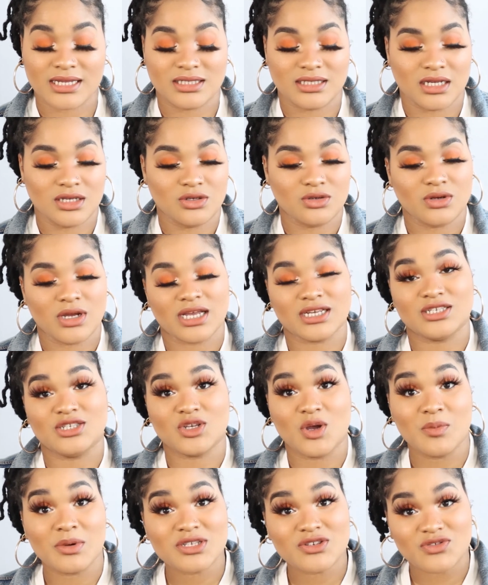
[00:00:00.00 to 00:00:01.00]
Thank you guys
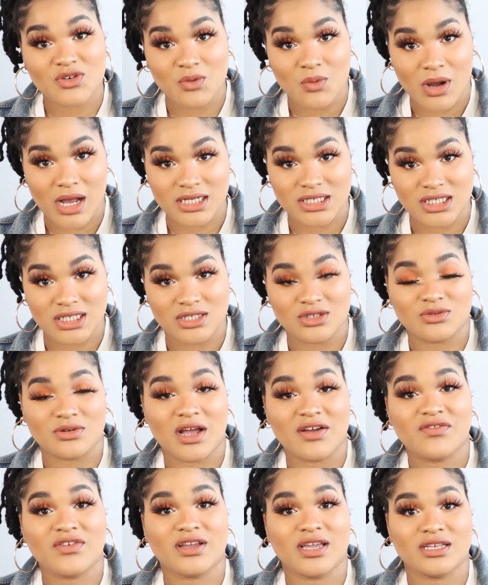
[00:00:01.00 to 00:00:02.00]
so much for watching. Do
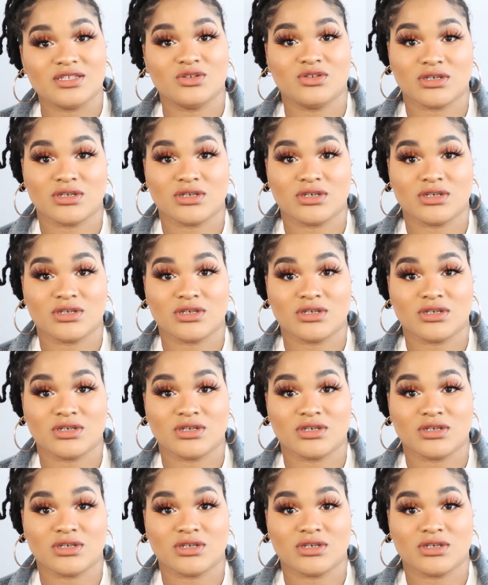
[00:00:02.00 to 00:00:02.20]
not forget to